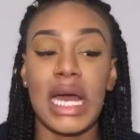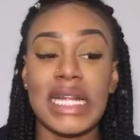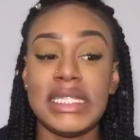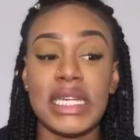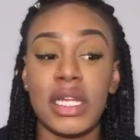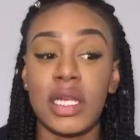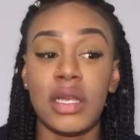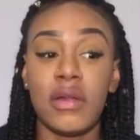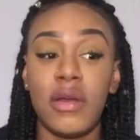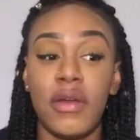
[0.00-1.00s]
I didn't
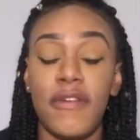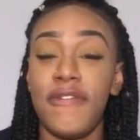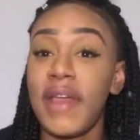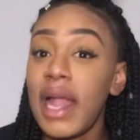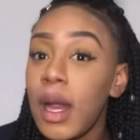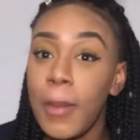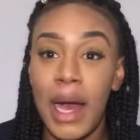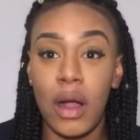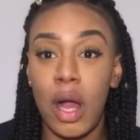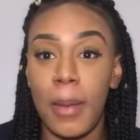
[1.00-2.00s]
think
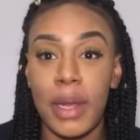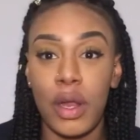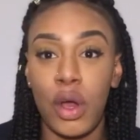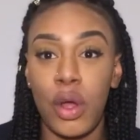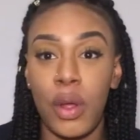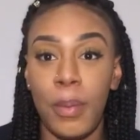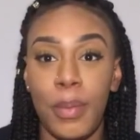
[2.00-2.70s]
about coming home.